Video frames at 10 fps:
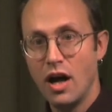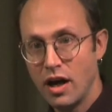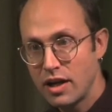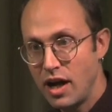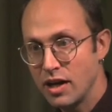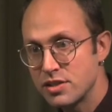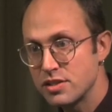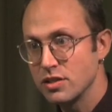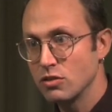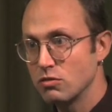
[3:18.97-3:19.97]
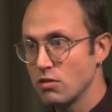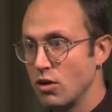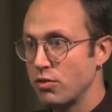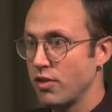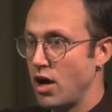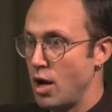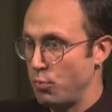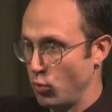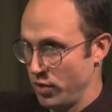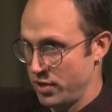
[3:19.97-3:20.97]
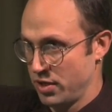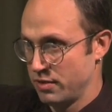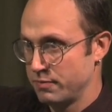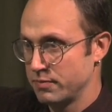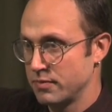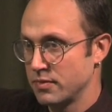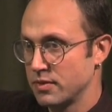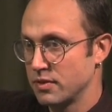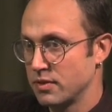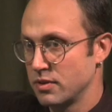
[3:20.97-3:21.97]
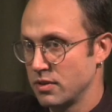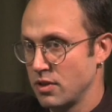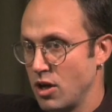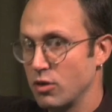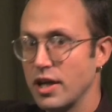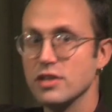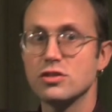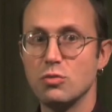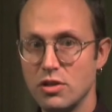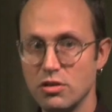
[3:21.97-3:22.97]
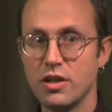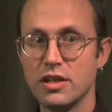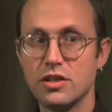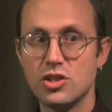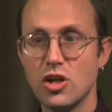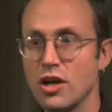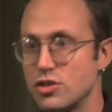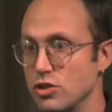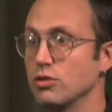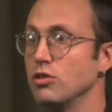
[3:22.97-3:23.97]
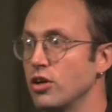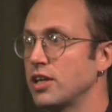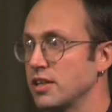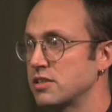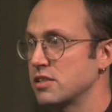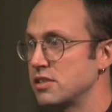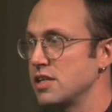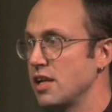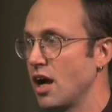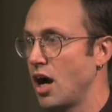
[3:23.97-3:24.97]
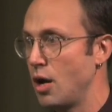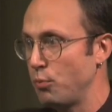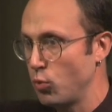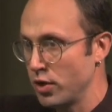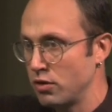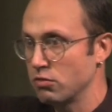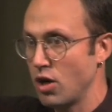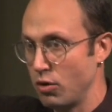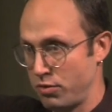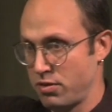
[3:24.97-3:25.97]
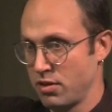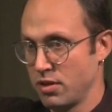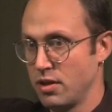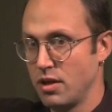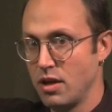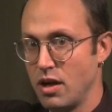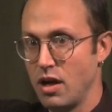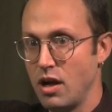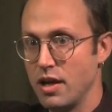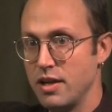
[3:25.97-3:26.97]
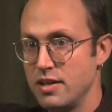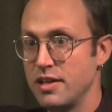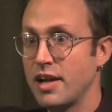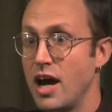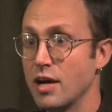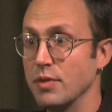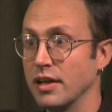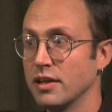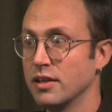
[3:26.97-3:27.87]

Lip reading: a constant growth upward. Okay, so when you look at the charts, you're looking to see upward growth in an economy.